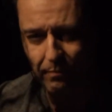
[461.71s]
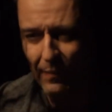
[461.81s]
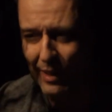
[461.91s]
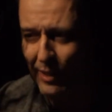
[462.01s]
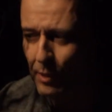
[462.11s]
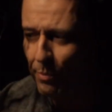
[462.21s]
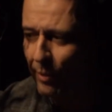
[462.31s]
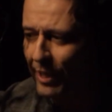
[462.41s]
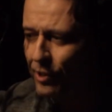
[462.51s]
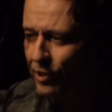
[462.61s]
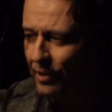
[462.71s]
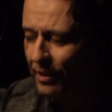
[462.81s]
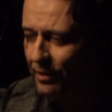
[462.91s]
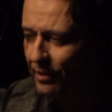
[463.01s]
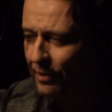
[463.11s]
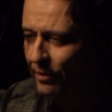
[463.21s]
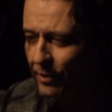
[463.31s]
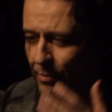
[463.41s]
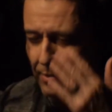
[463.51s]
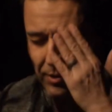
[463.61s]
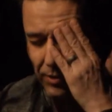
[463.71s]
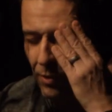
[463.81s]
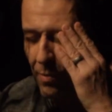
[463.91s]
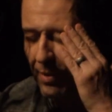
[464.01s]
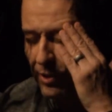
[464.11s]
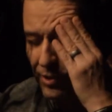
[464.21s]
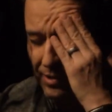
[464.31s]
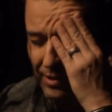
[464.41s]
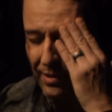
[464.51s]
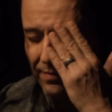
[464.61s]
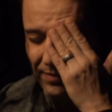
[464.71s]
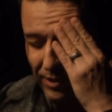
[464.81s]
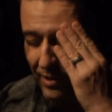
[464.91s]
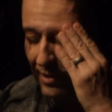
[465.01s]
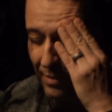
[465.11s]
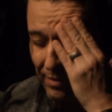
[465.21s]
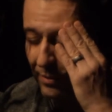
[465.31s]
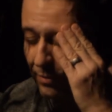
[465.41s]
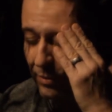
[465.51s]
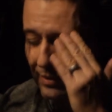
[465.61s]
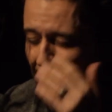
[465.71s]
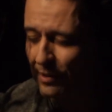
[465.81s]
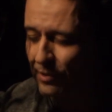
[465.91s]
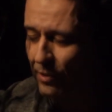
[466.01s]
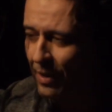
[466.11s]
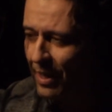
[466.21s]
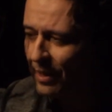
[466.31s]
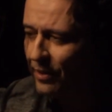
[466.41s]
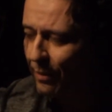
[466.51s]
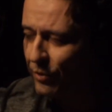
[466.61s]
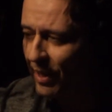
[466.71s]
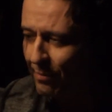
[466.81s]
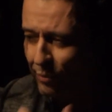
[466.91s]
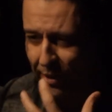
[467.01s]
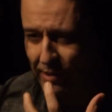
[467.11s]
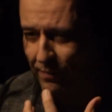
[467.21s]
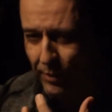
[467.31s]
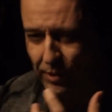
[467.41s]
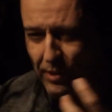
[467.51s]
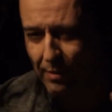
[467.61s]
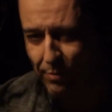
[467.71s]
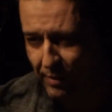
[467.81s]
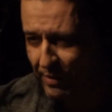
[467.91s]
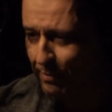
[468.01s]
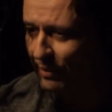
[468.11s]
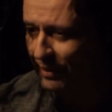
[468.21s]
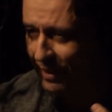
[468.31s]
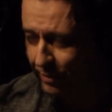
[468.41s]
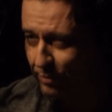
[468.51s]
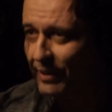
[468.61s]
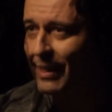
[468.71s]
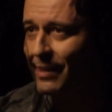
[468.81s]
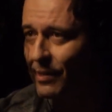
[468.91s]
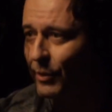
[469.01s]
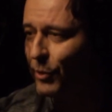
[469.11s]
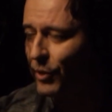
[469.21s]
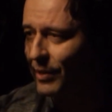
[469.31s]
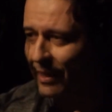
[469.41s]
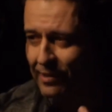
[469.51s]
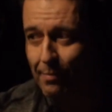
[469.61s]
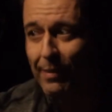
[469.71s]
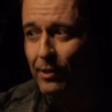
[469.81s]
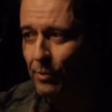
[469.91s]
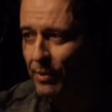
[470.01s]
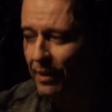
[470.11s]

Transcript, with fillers: inspiration and because there's been so much uh, division in the, in yeah. the world lately yeah. so you know i'm trying to embrace diversity bring people together bring that synergy that's the message behind